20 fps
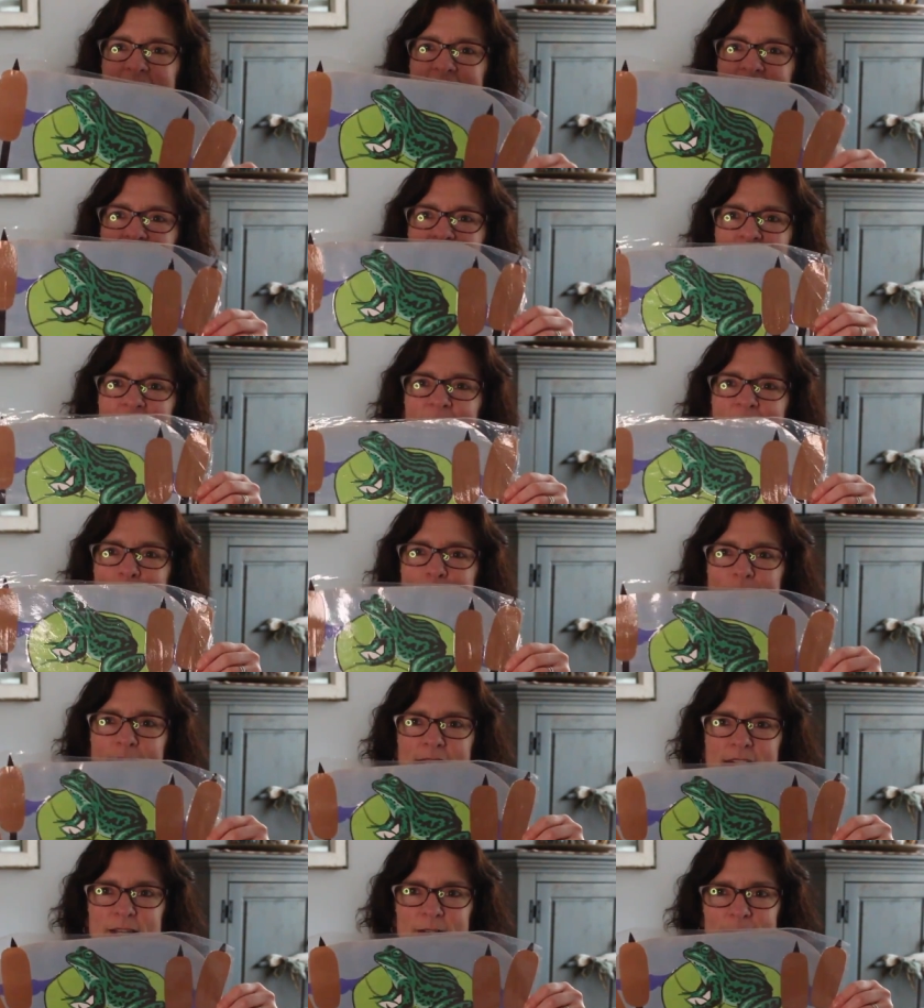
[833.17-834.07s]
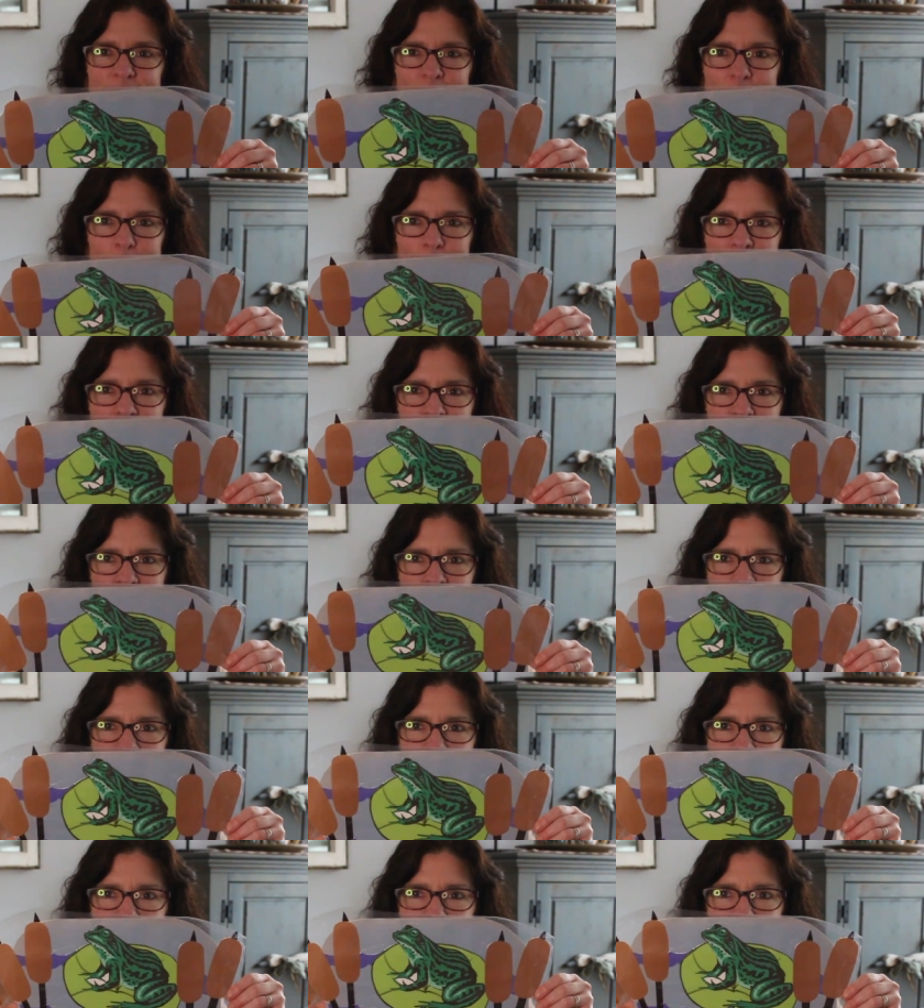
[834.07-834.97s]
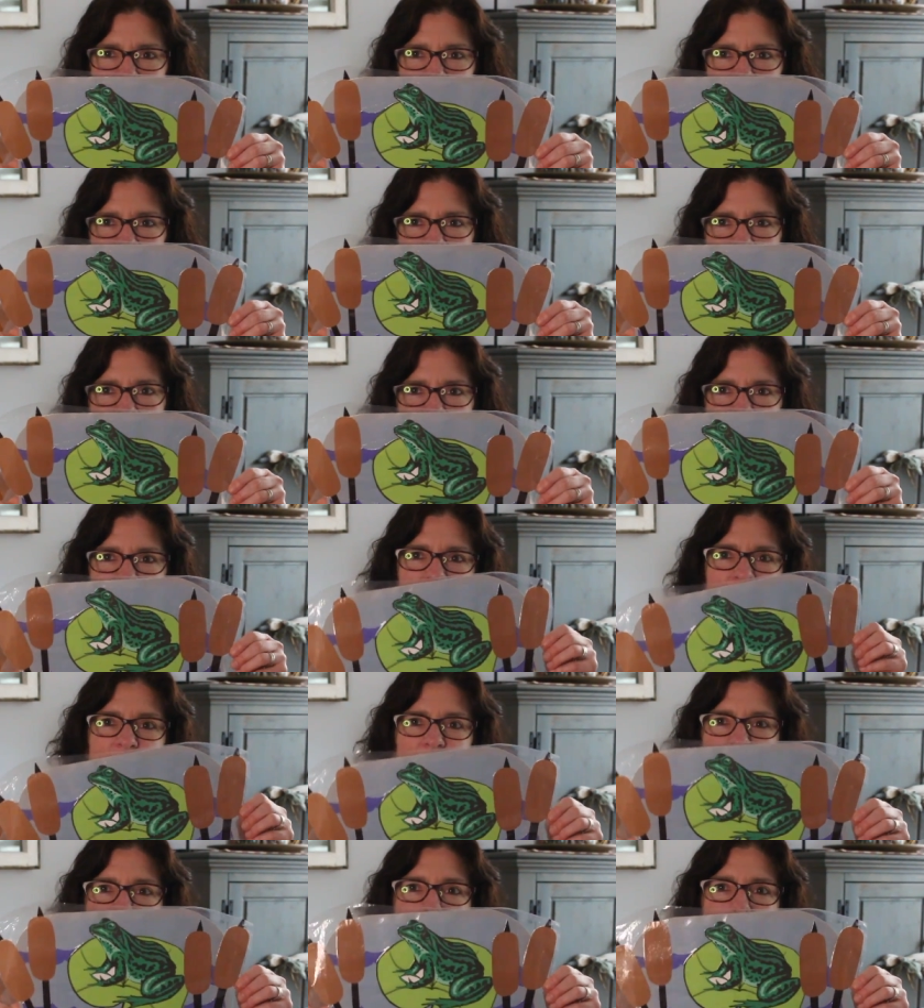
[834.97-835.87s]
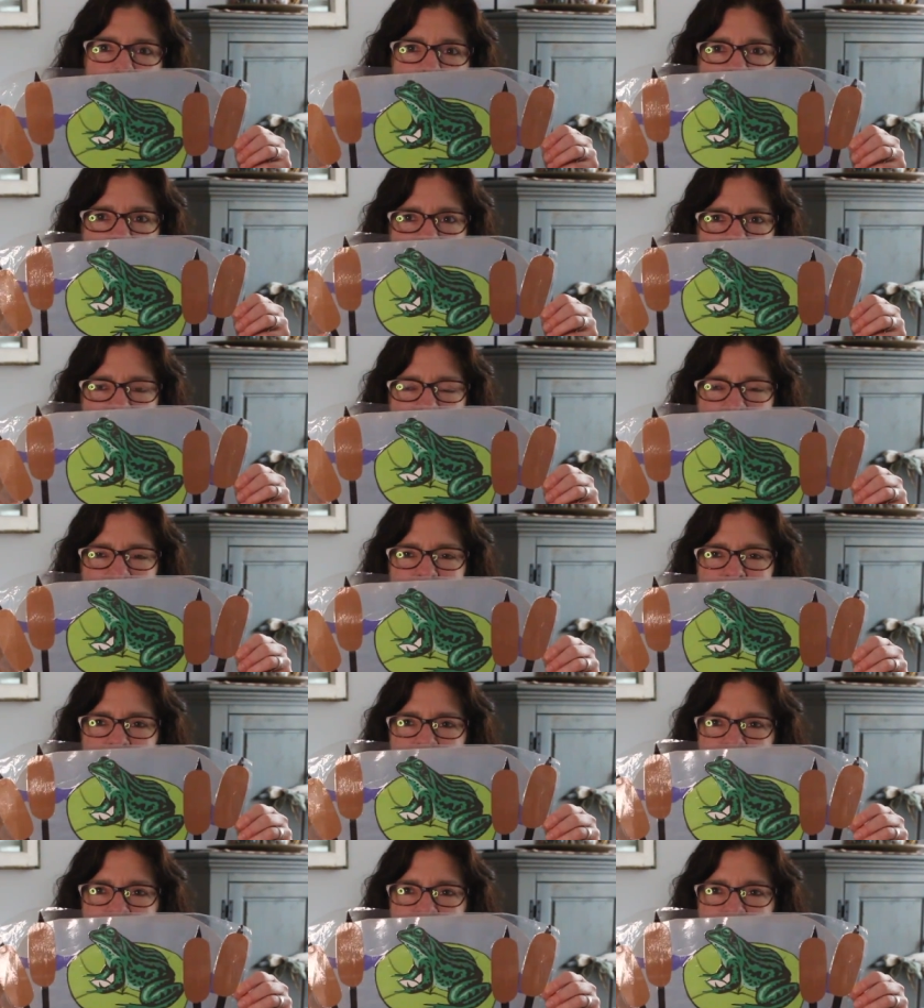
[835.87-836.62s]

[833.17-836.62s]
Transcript: Here I made a little picture of a frog in a pond.